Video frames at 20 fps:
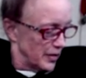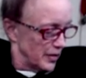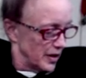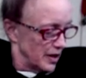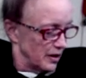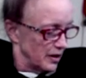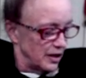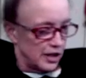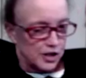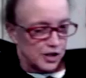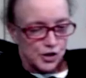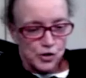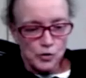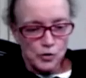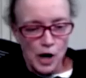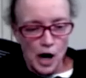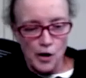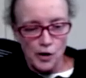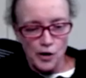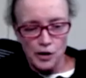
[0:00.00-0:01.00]
these 2
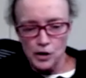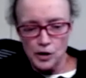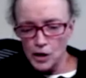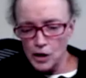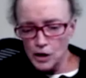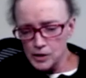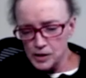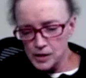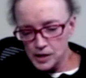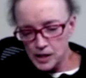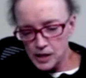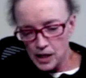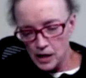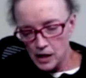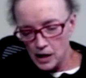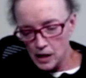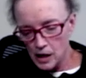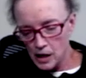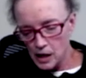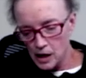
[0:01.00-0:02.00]
articles
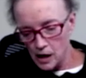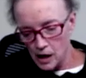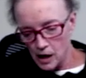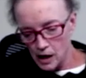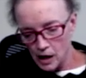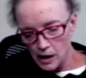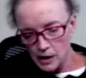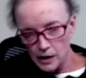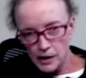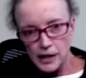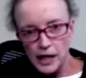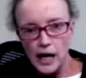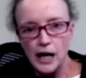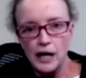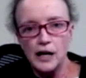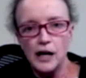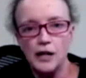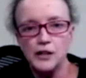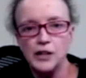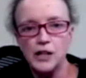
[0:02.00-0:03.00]
that
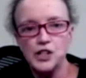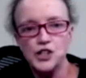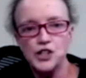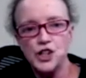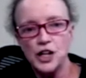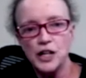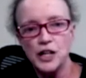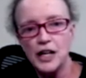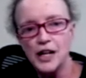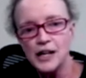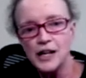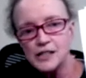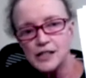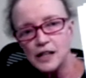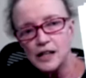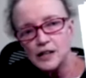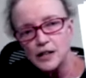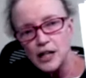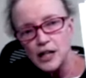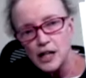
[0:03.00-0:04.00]
I think Jenna has a
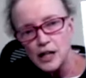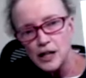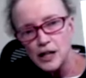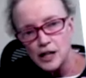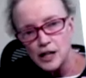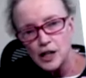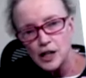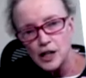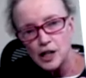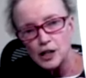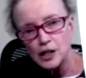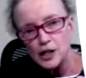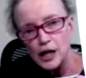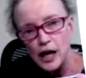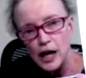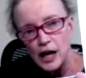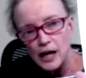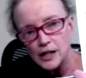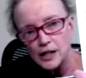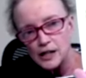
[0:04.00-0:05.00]
link
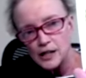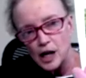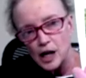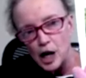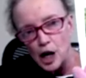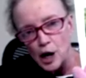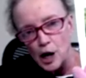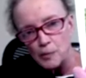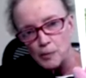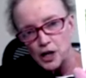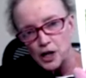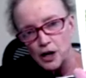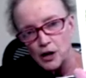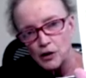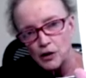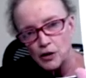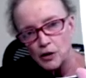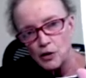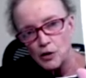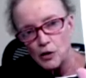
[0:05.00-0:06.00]
that
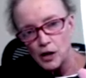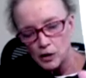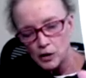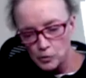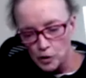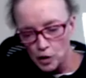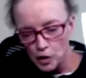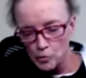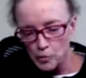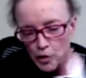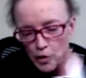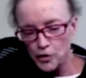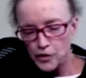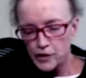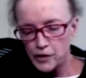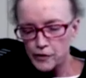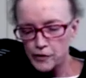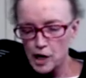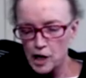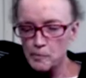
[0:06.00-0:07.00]
Carolyn Coyle wrote both
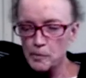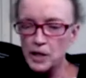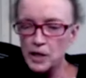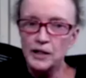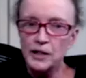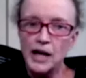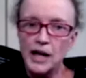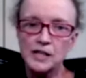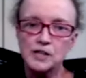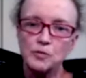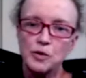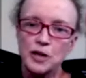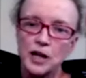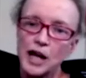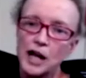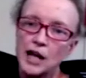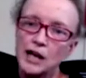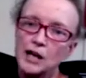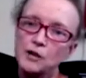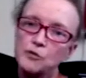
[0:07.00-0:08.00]
of them, and that's what
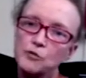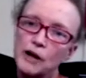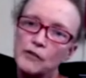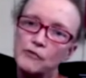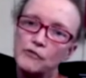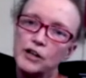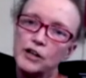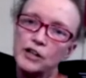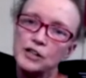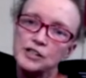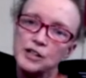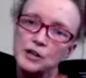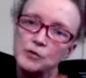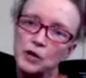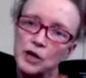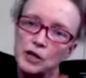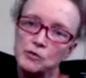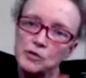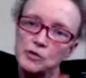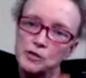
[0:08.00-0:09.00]
I referenced, and
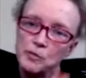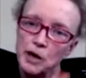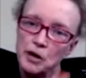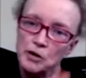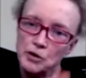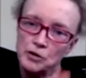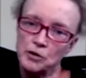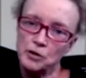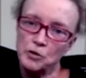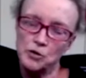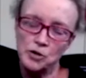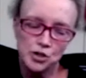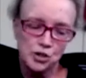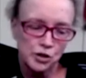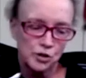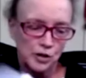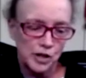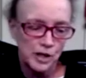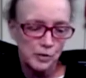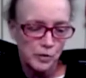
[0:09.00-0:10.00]
one was about her own
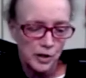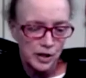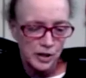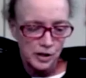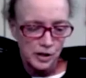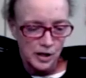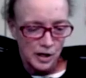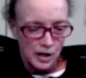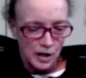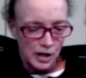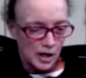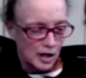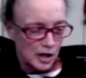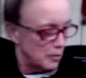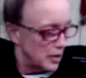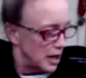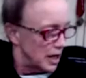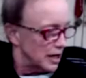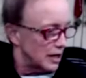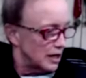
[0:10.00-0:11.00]
journey with
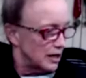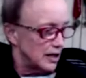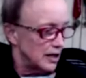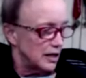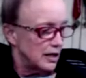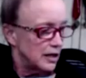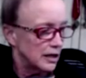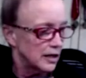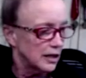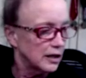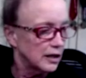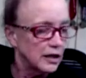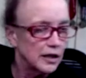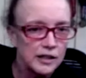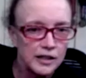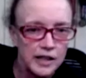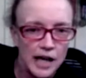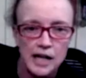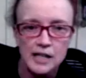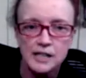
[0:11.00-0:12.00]
Mega E, and
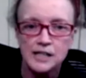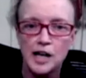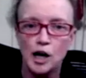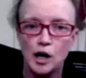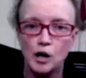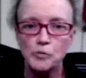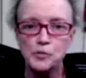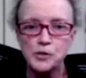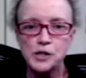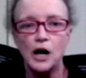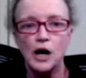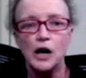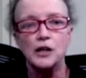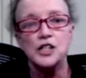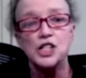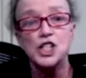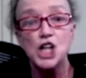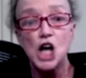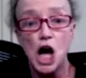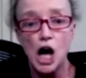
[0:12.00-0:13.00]
that helped a
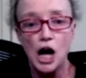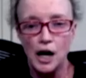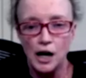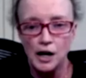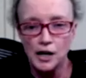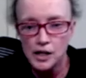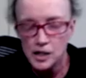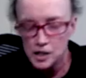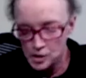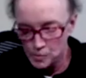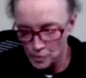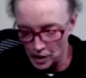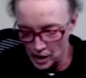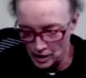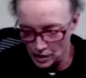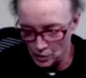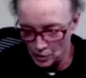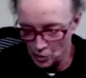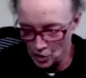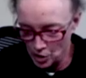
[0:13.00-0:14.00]
ton spread
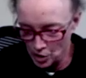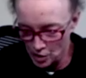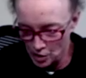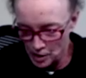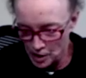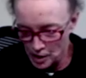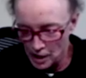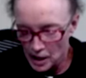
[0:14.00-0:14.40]
the word.